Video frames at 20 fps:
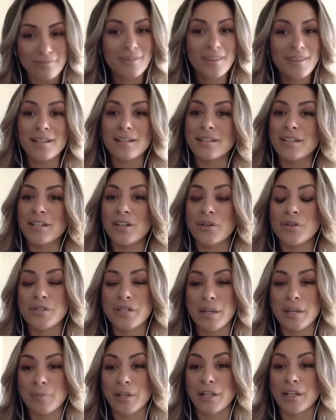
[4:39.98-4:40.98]
you know,
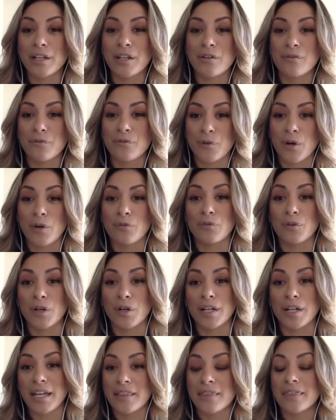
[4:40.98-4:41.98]
done plenty of, of
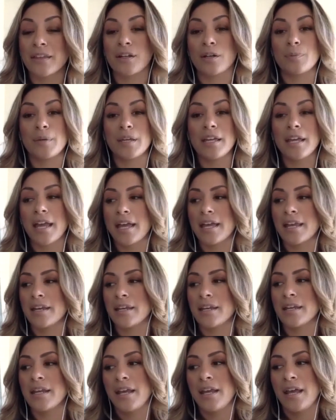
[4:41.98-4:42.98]
work in therapy, and
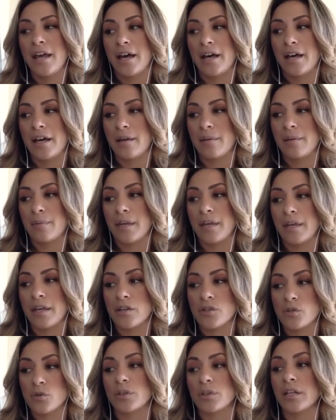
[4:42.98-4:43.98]
um, it
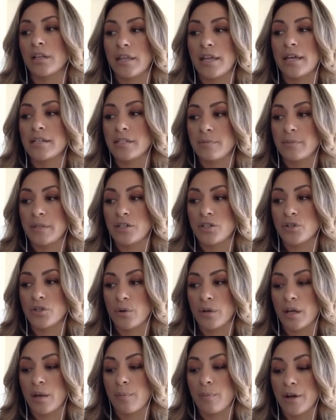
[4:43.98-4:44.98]
has only led to me
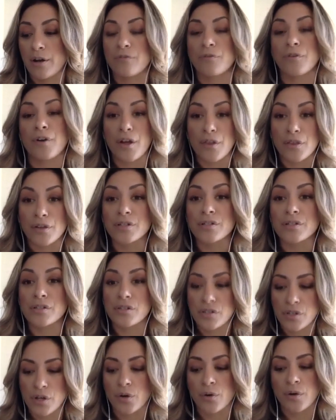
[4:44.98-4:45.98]
showing up better for others.
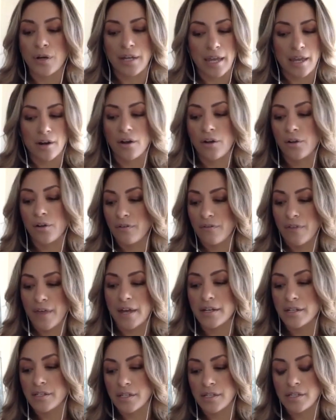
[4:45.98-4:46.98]
So again, all of
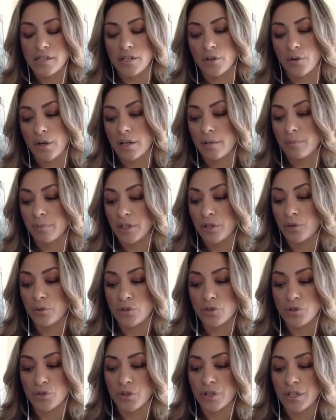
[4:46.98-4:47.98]
that is, is incredibly
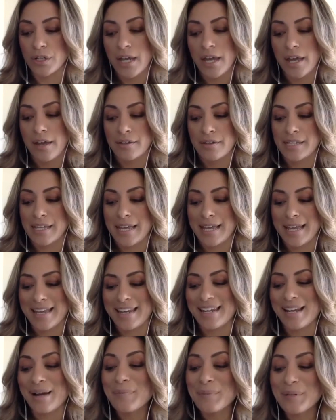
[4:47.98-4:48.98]
crucial. Say
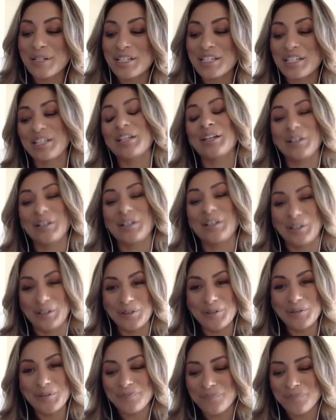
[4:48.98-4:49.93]
number two,